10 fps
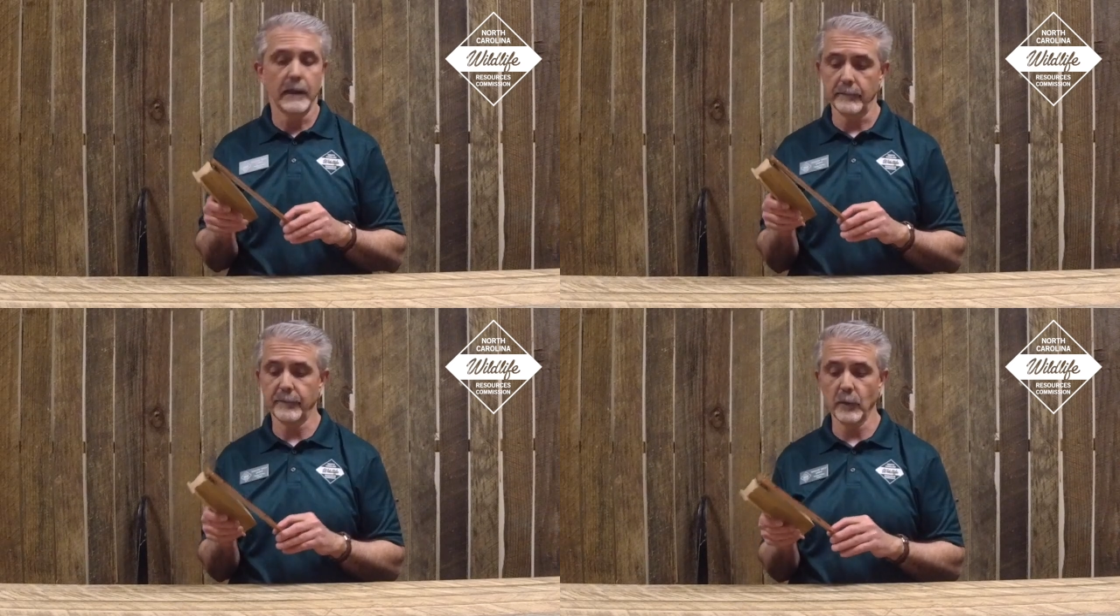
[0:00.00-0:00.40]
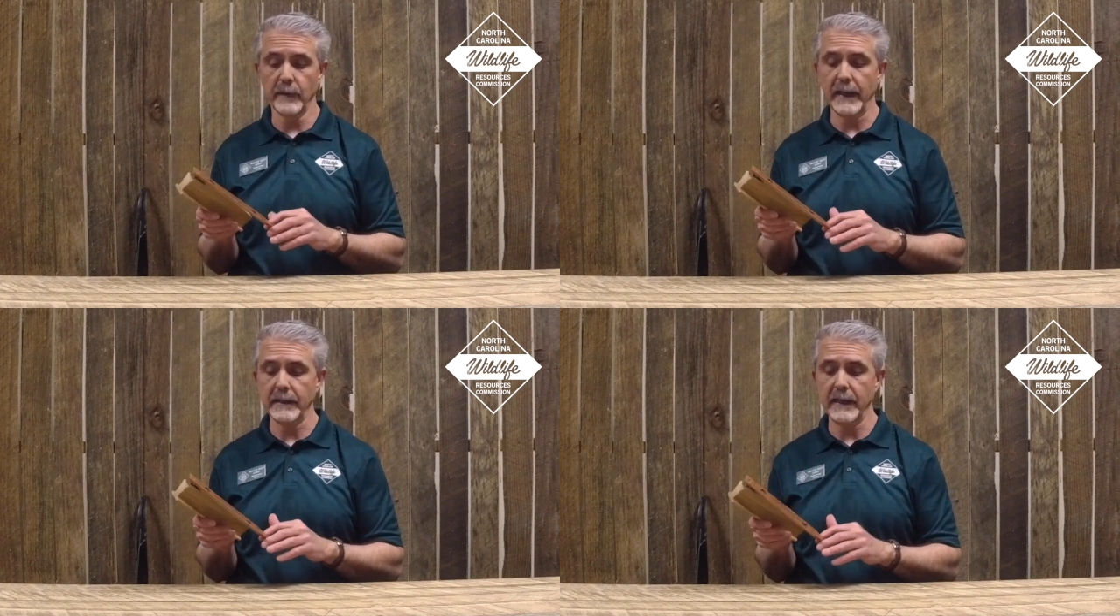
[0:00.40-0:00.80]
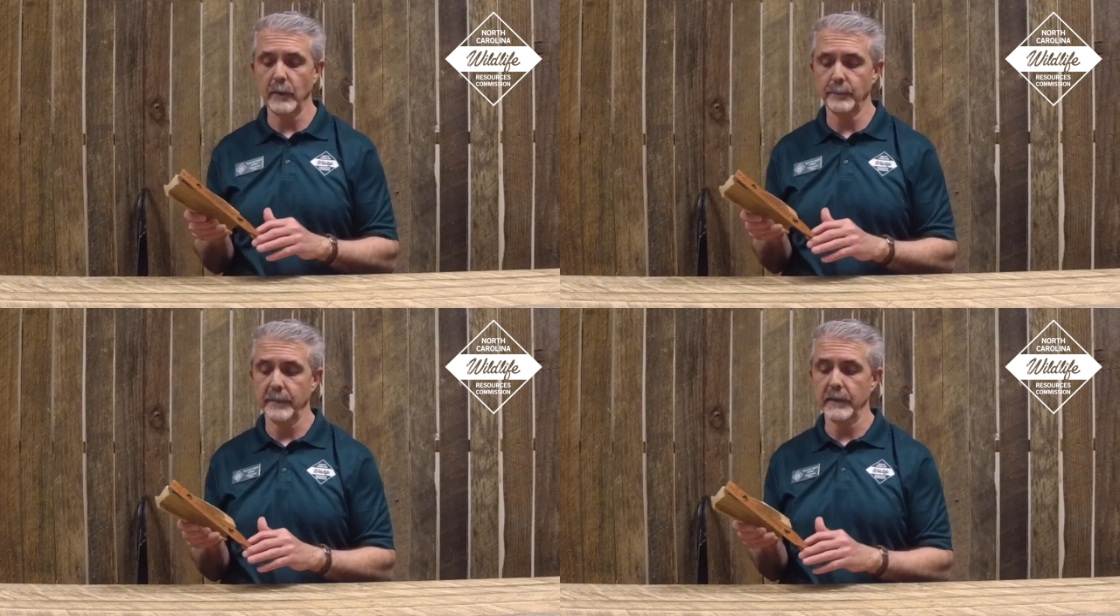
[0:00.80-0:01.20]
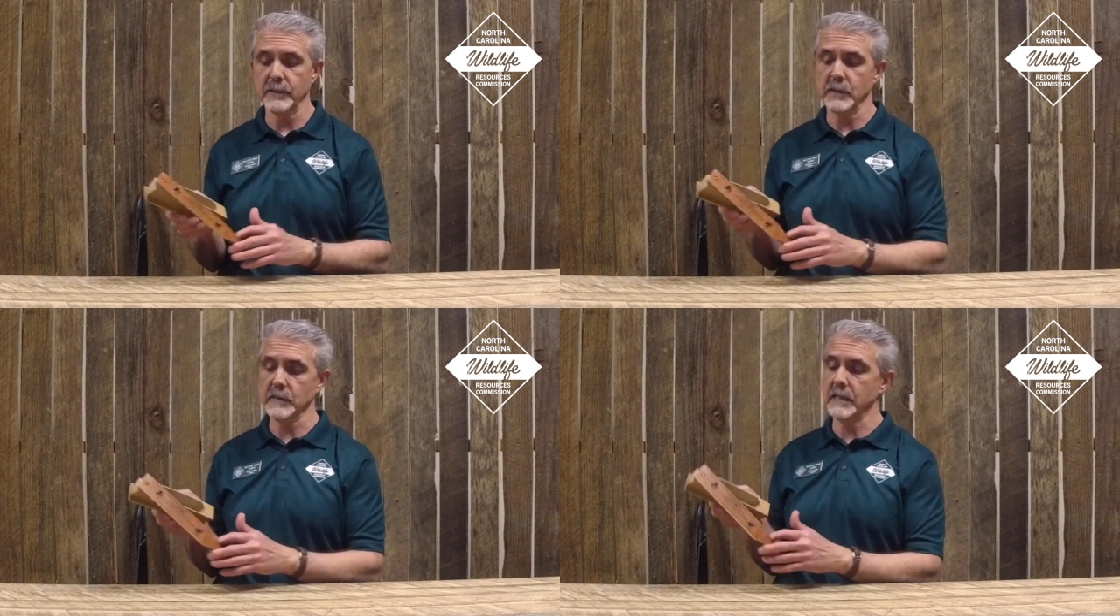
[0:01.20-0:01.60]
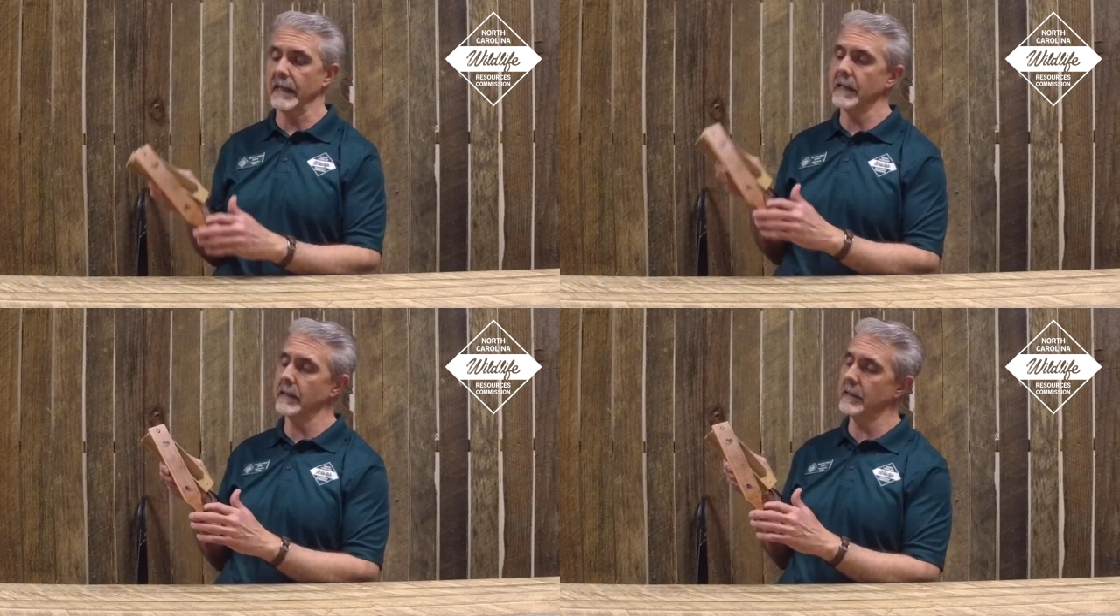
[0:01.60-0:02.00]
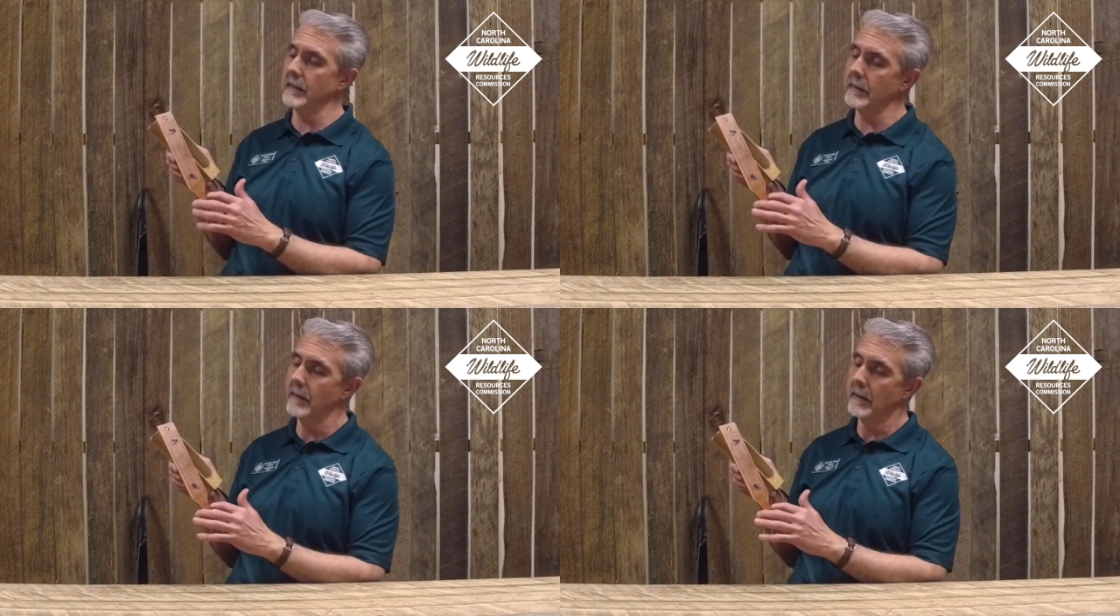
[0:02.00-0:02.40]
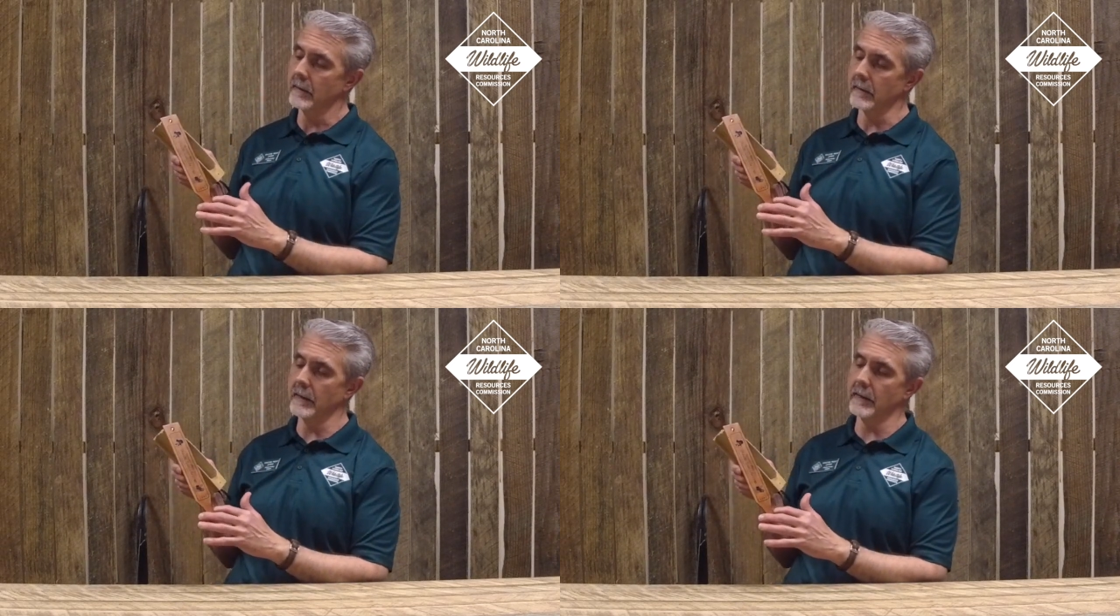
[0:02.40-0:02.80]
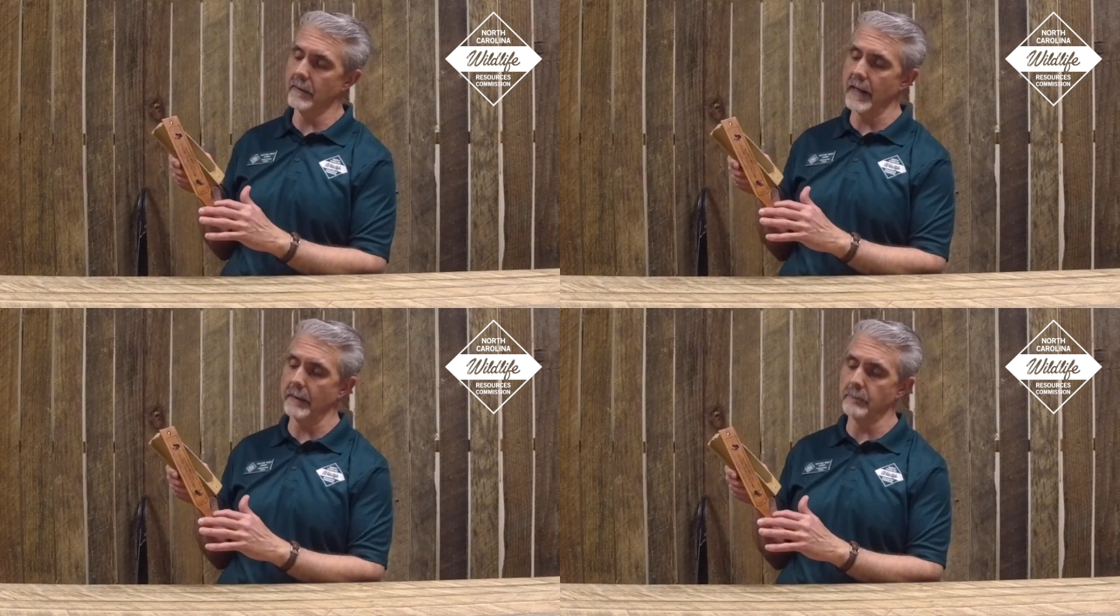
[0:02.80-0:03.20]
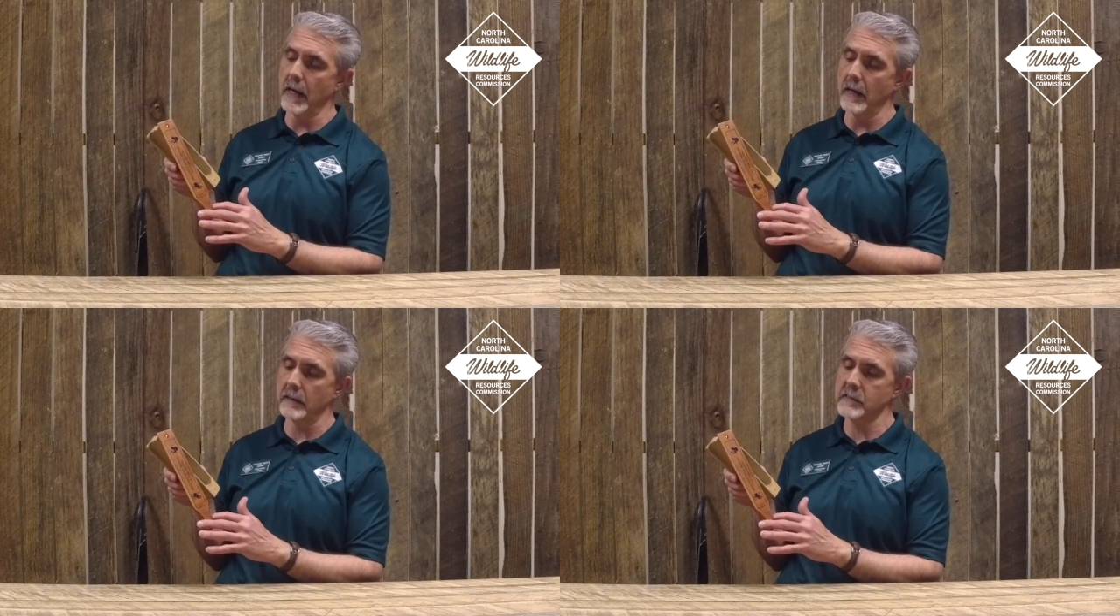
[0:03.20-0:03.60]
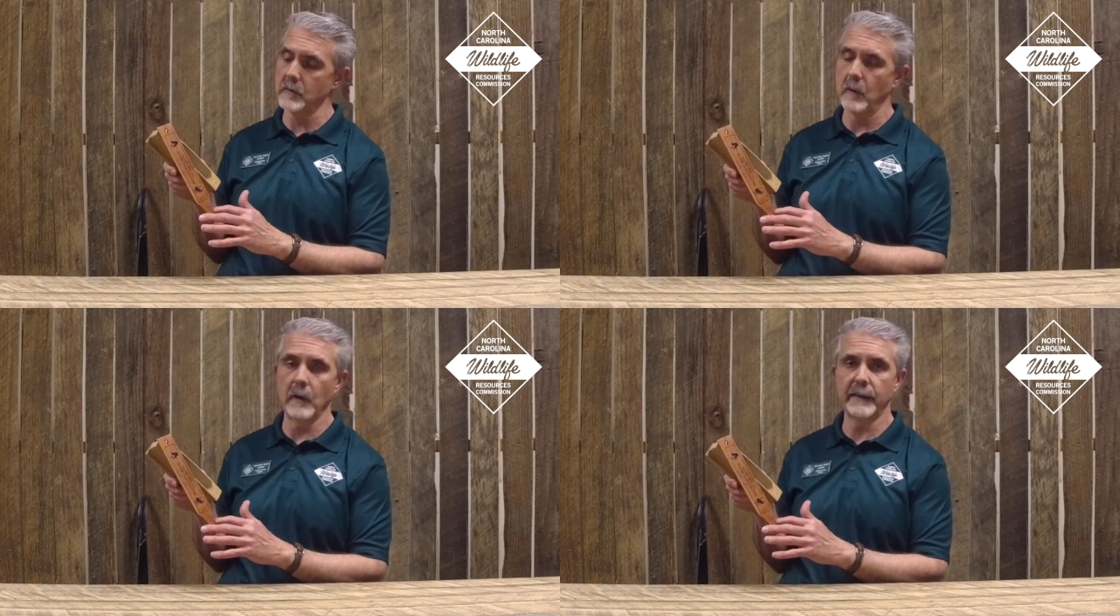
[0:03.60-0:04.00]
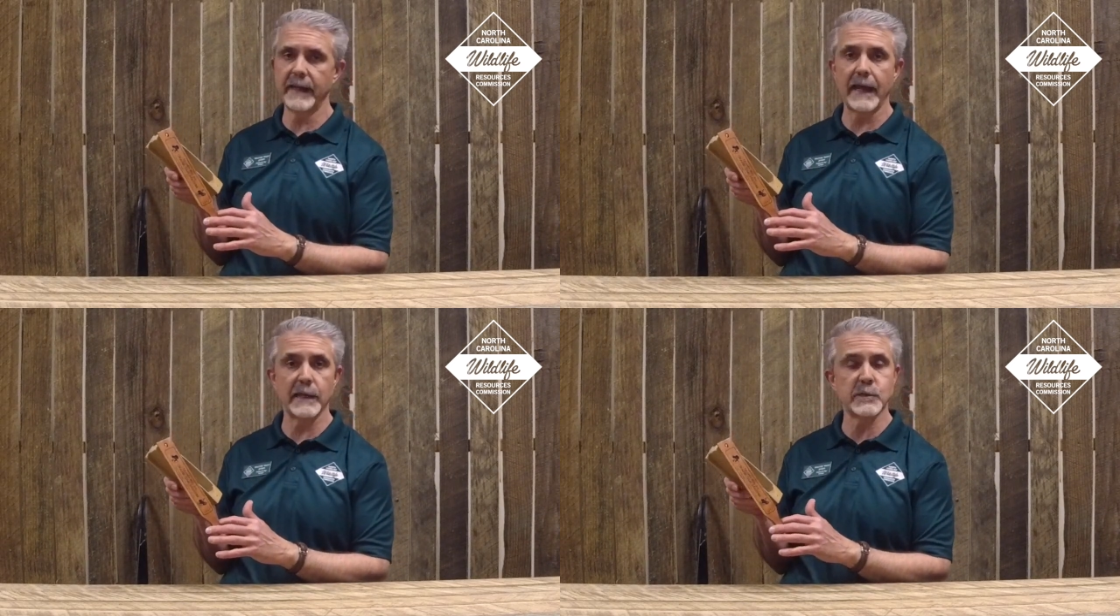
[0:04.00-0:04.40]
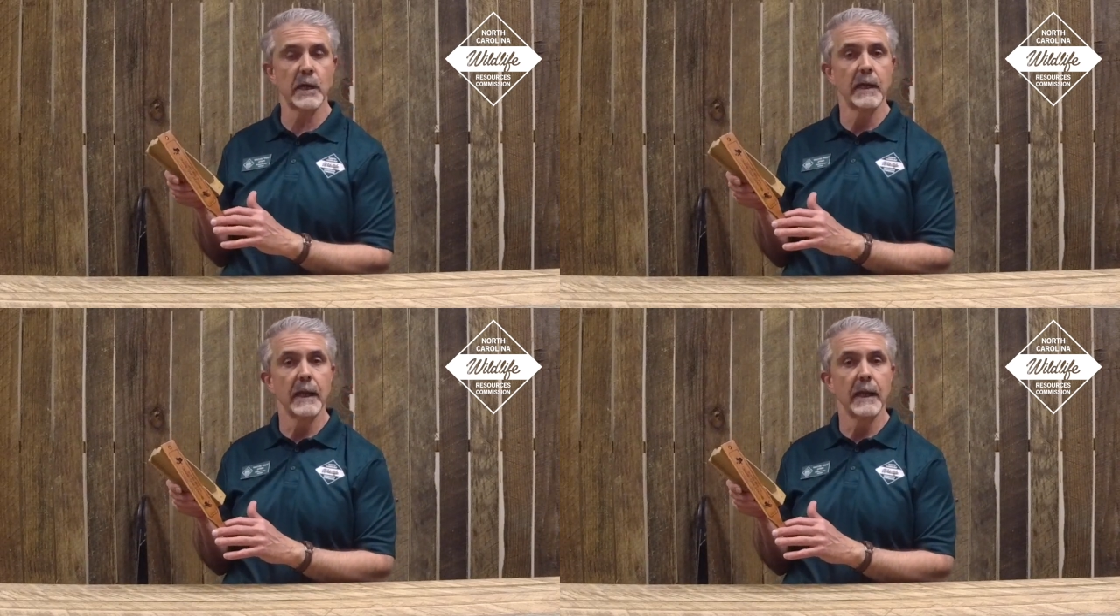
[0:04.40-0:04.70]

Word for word: And for that yelp, it's just taking the lid of that box on the edge,